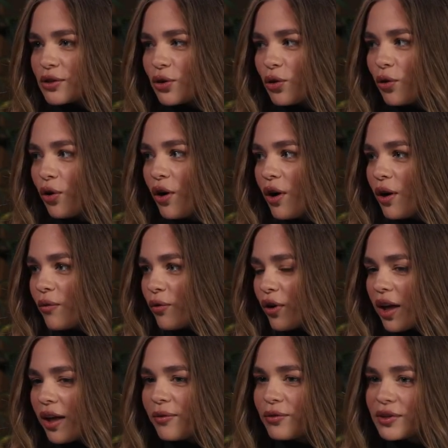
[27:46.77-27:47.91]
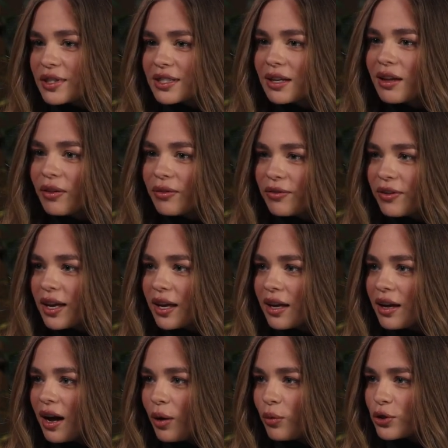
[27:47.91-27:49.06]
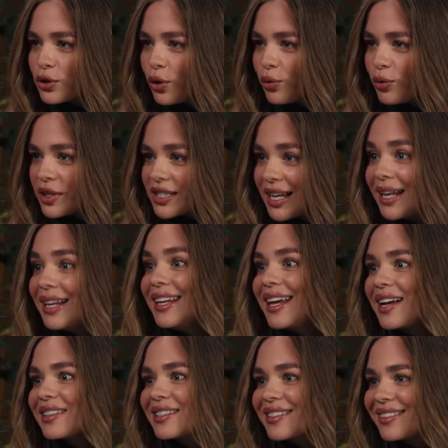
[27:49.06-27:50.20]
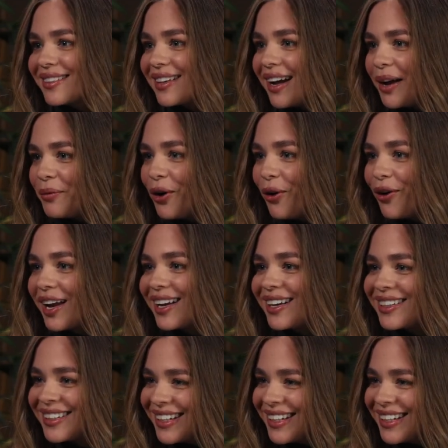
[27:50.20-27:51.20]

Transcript: So for every single thing, I was always saying, yes, I'm going.